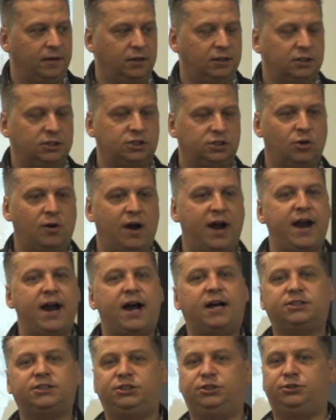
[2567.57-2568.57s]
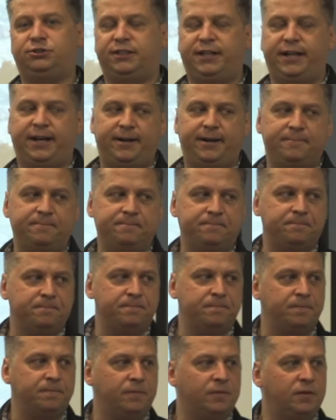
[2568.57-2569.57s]
So I ask you today,
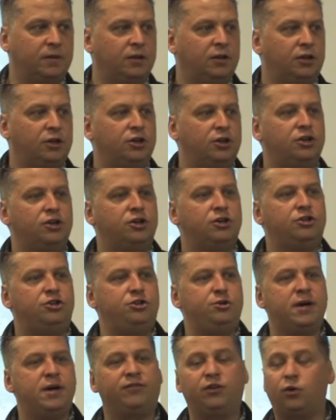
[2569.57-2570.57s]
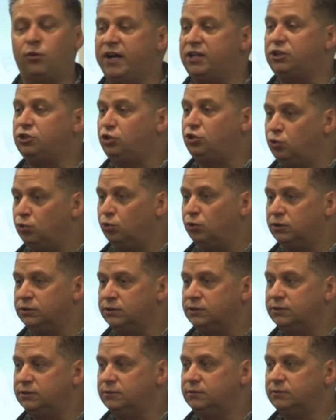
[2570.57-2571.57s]
do you have the right
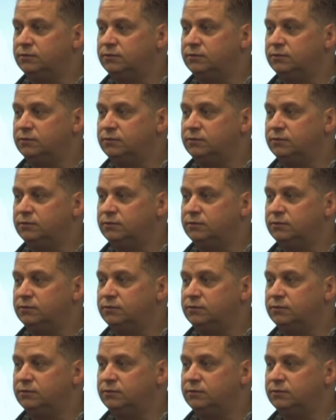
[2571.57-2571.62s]
tools,